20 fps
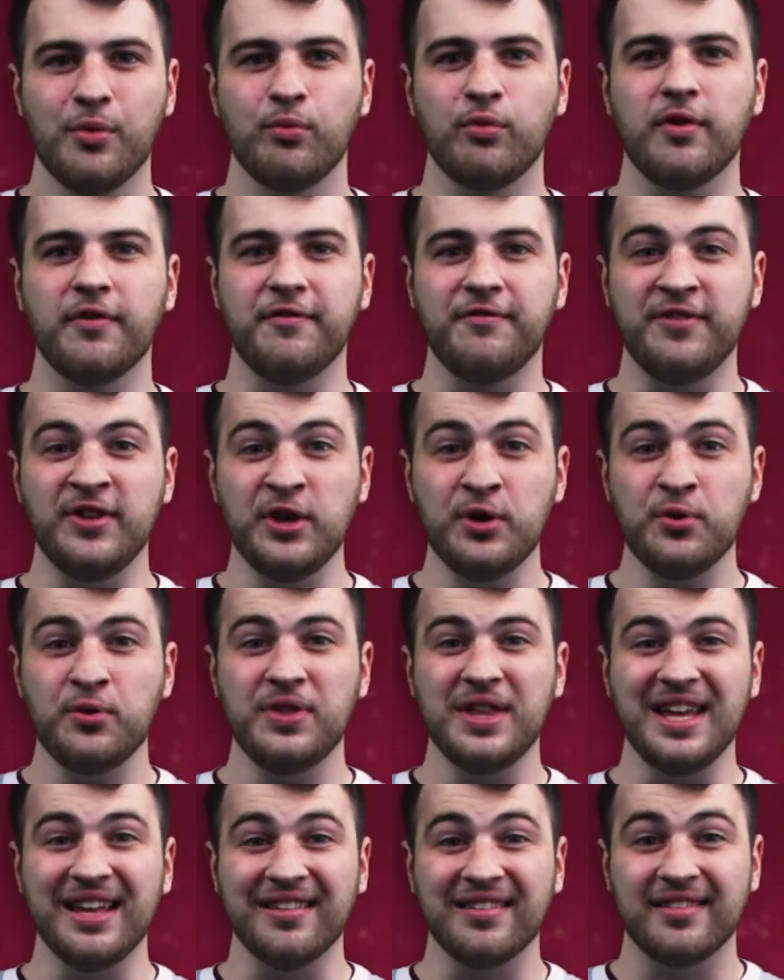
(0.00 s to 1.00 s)
review
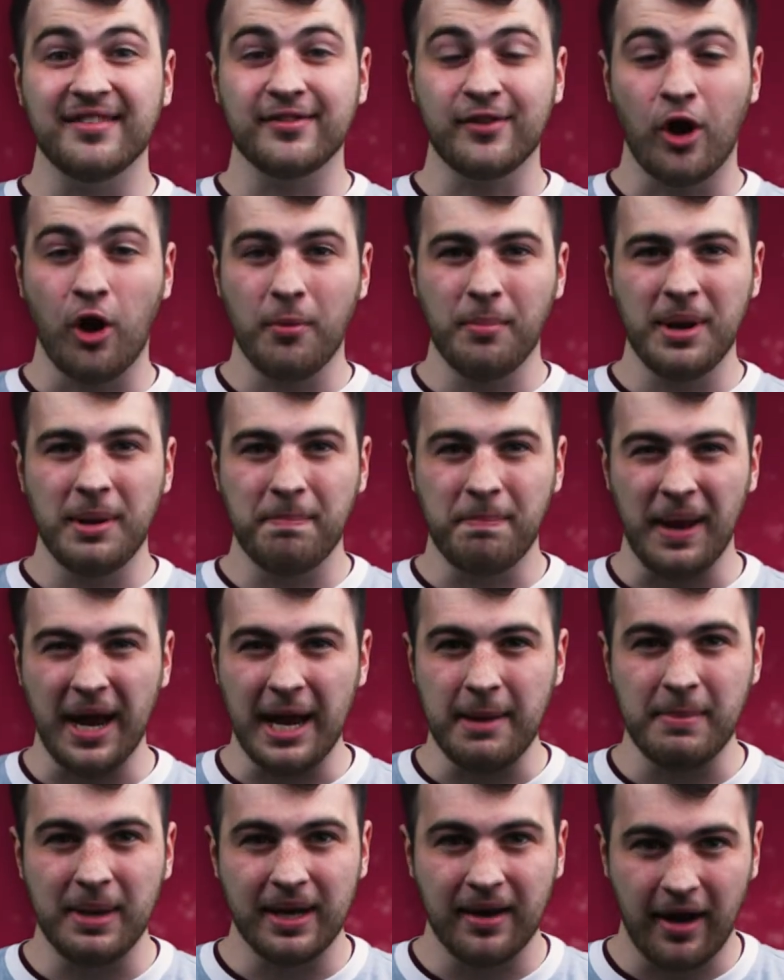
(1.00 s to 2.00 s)
the installment
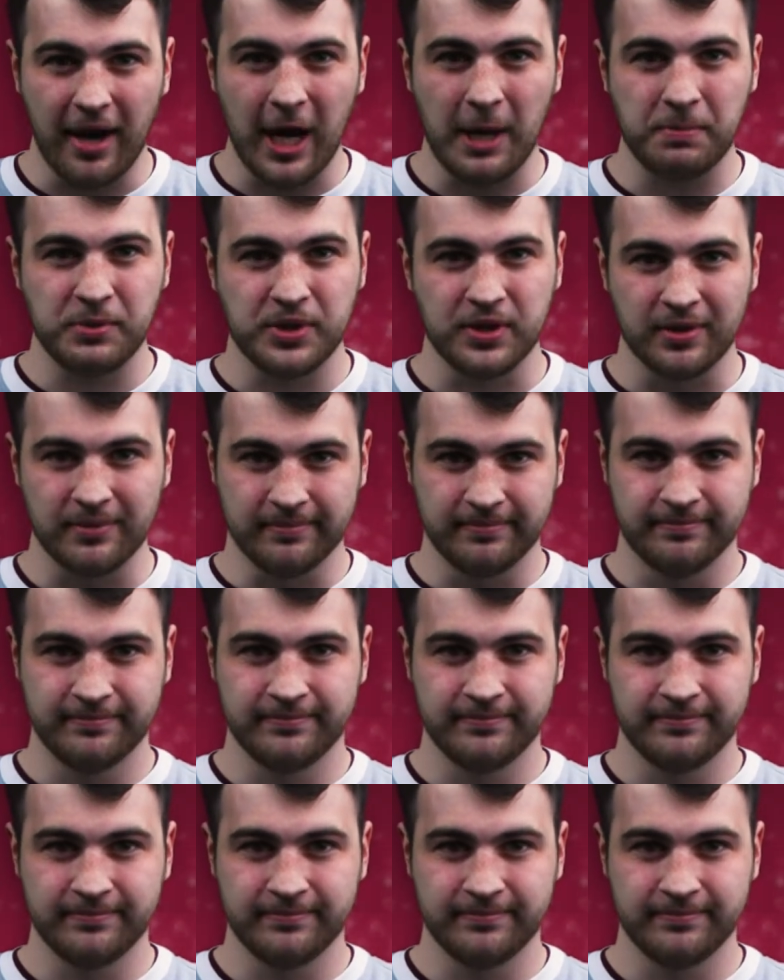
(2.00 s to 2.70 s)
payment option.